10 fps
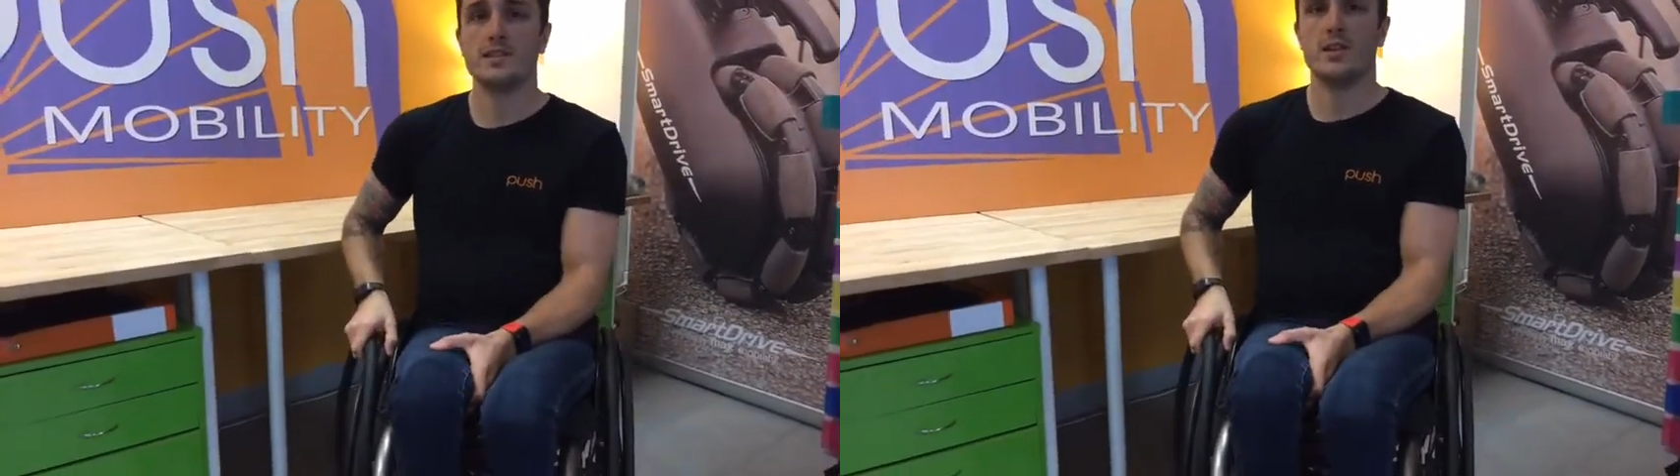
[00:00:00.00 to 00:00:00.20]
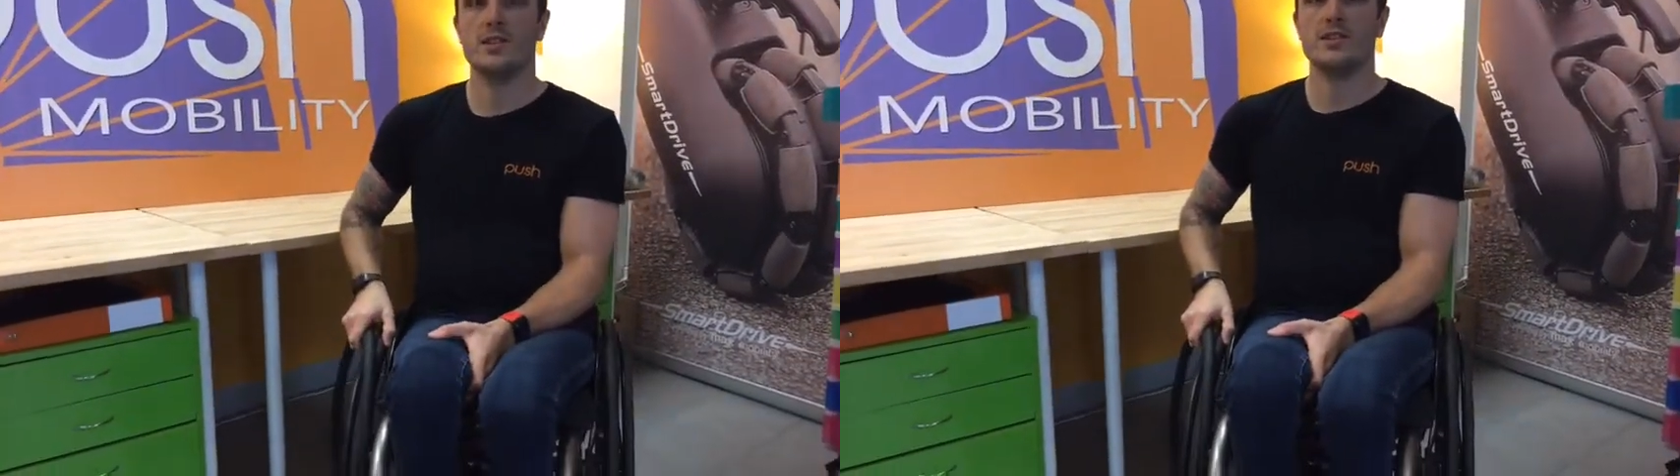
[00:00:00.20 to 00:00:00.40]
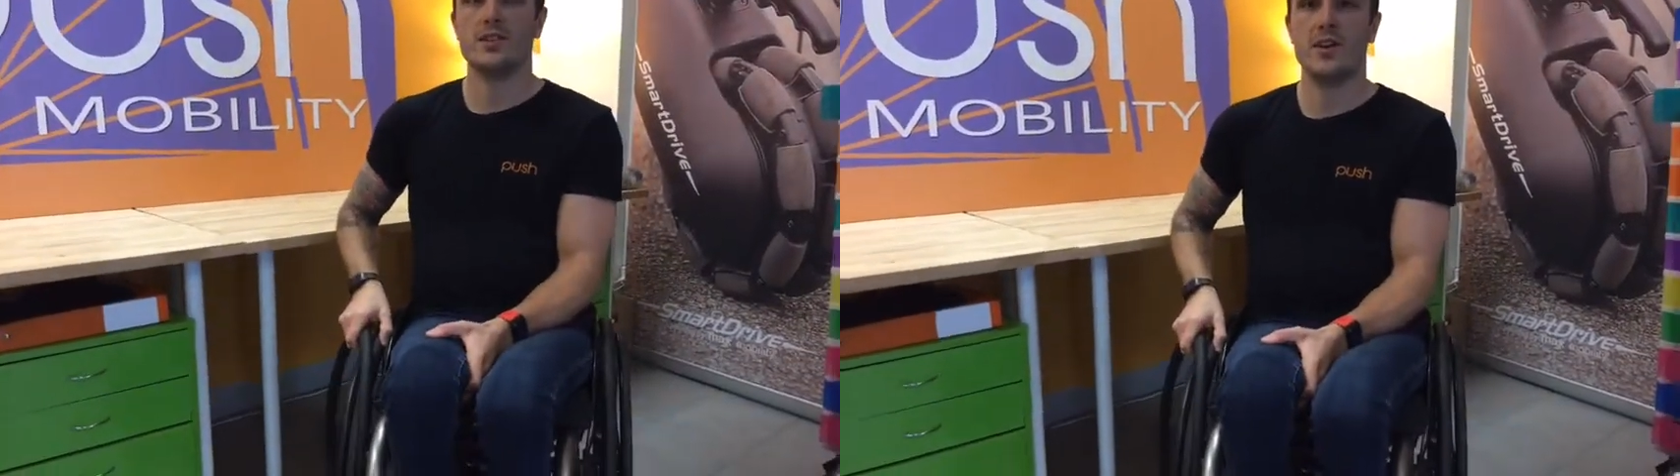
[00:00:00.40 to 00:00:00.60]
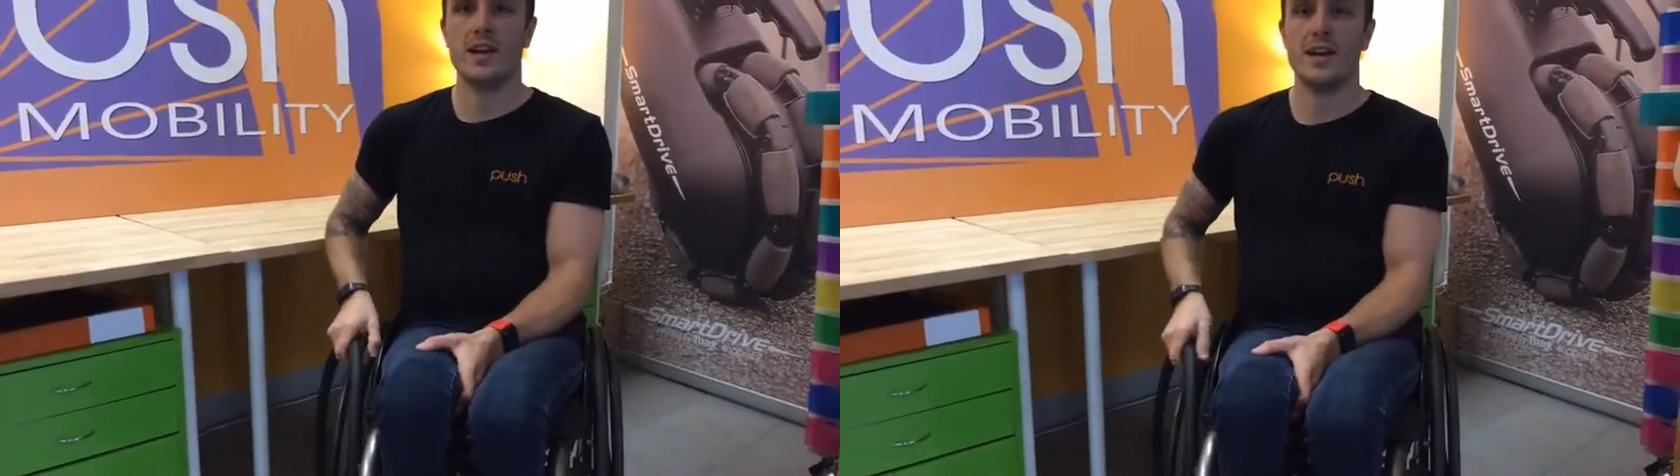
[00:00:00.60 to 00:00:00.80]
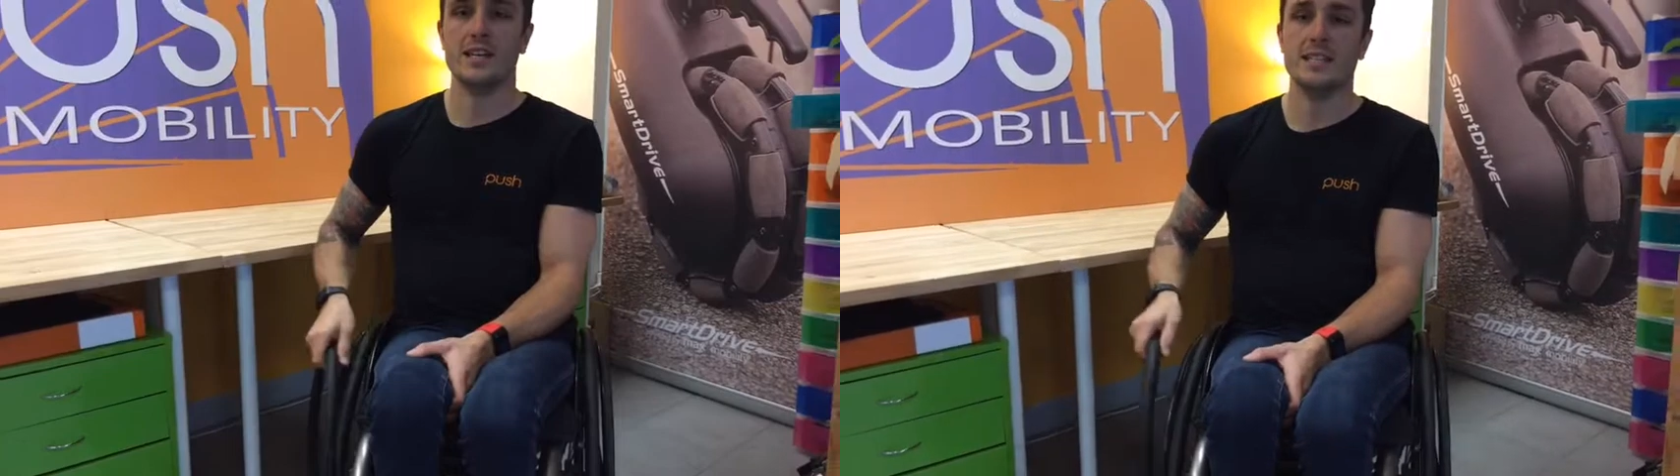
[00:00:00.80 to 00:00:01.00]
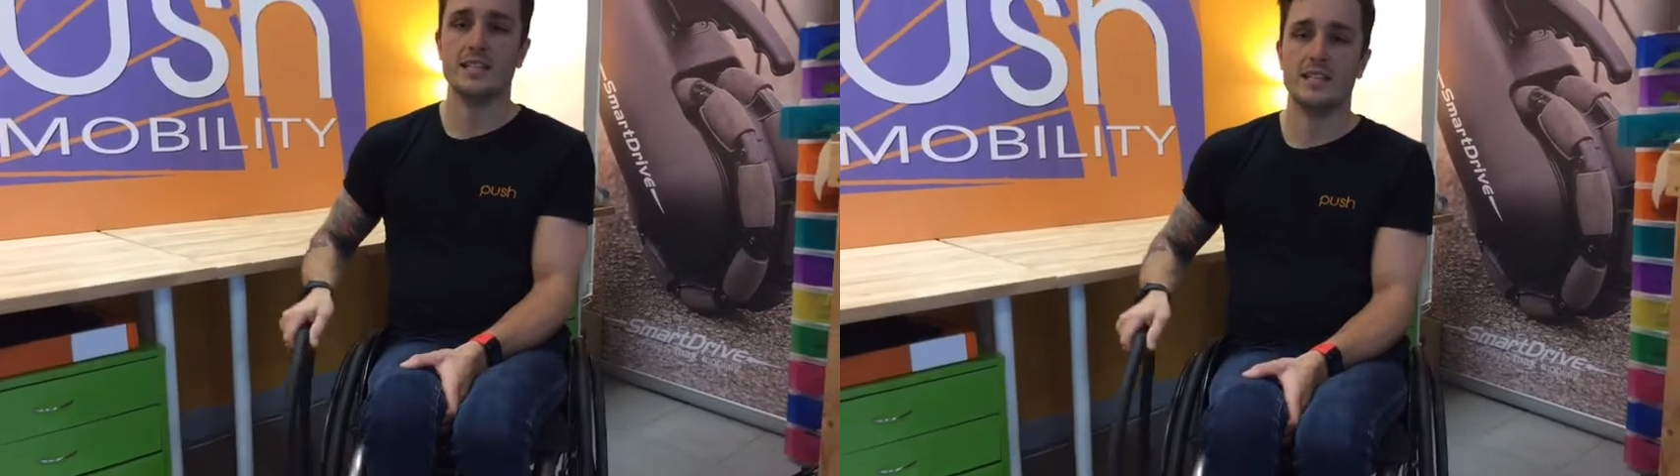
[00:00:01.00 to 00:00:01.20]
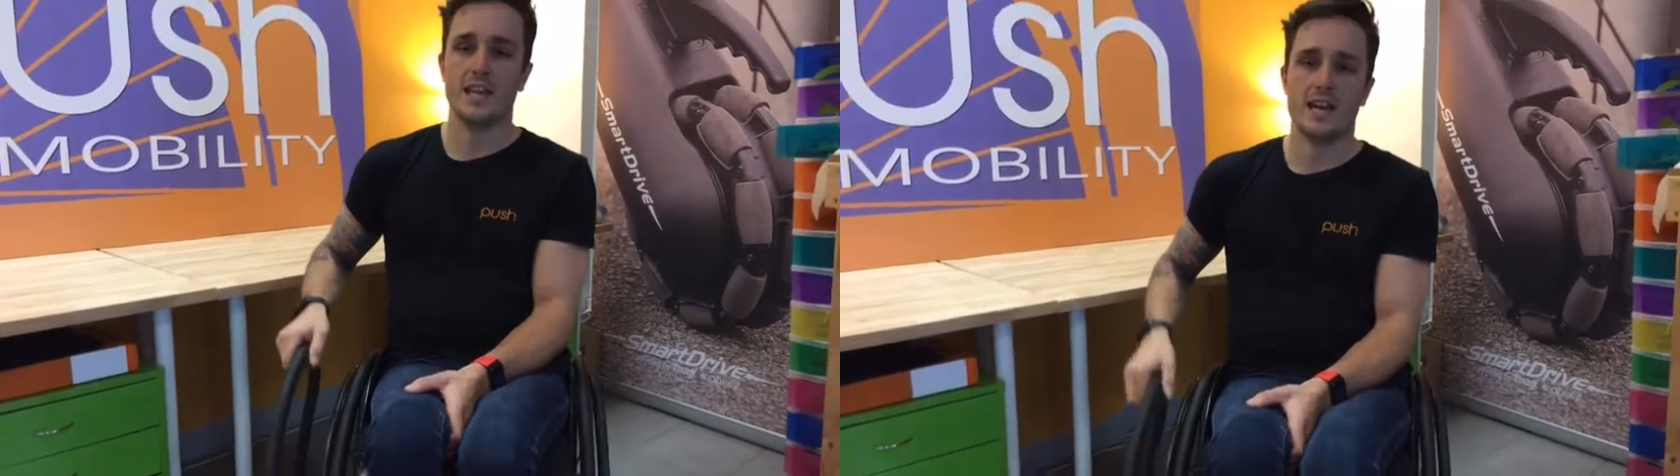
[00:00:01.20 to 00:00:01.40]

solid tyres,